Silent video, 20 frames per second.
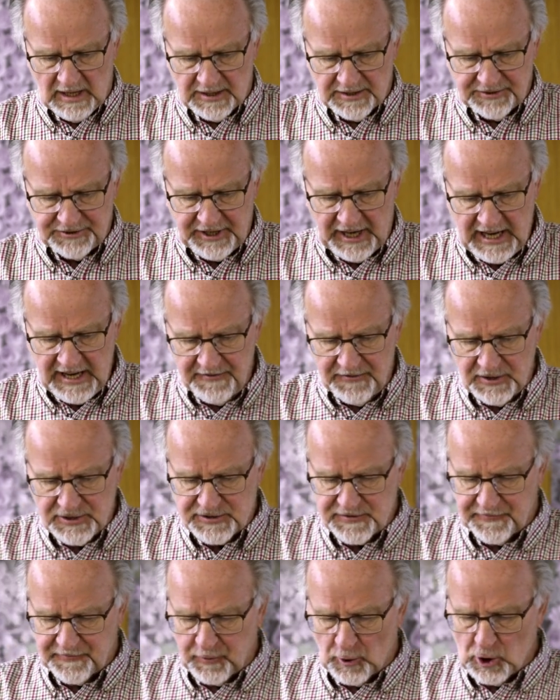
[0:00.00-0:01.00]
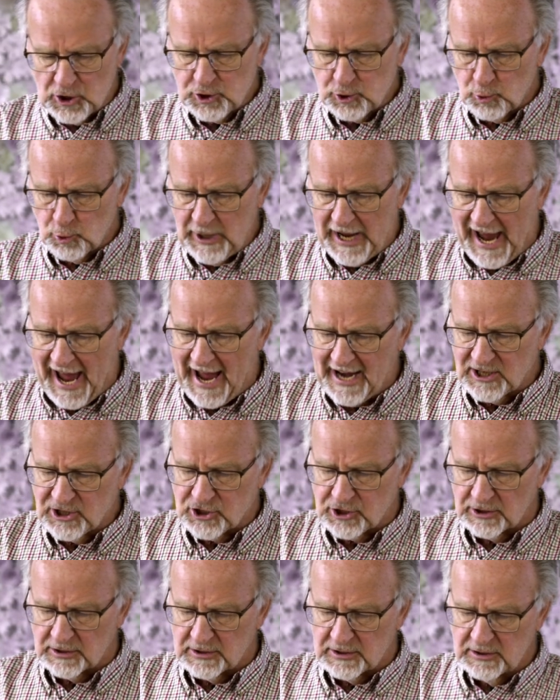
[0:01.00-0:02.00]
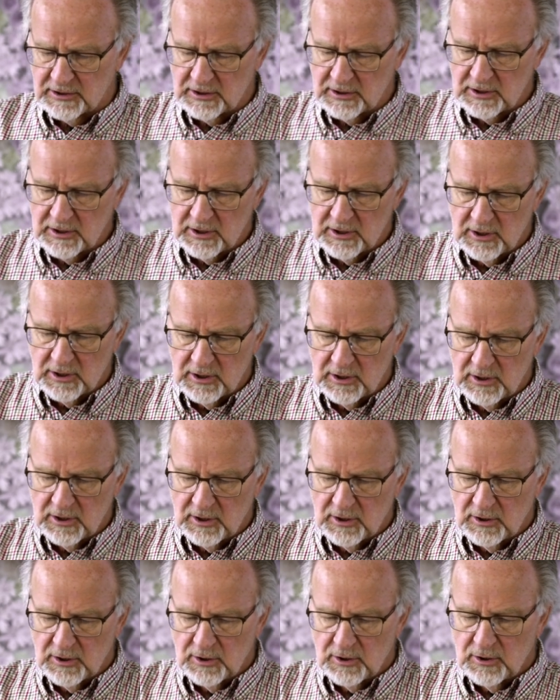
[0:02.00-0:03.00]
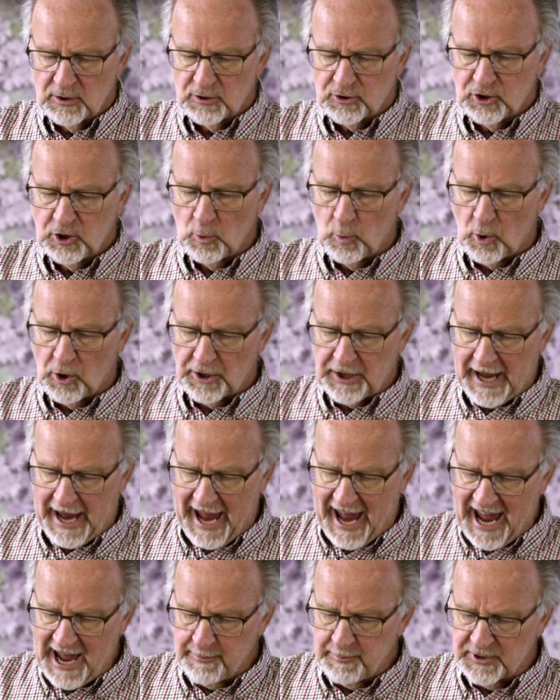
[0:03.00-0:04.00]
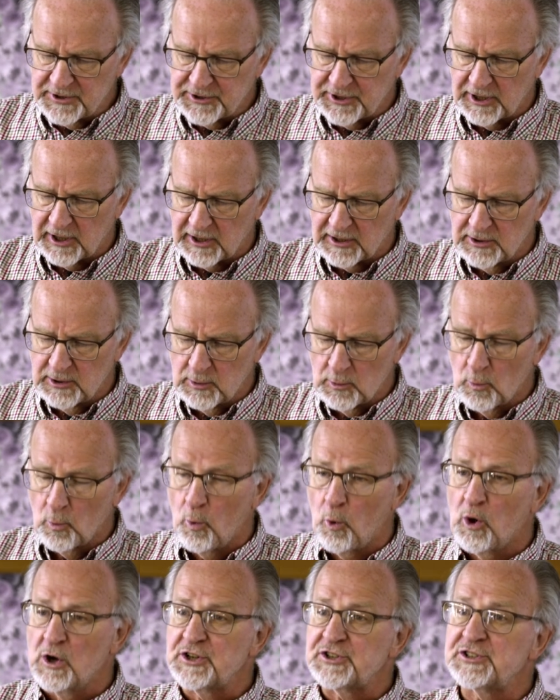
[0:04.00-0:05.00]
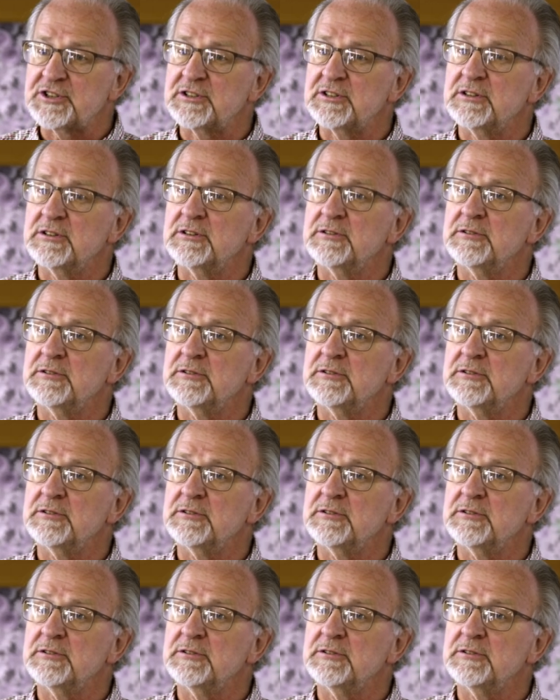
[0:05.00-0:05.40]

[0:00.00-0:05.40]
David's first reaction to what Amnon did was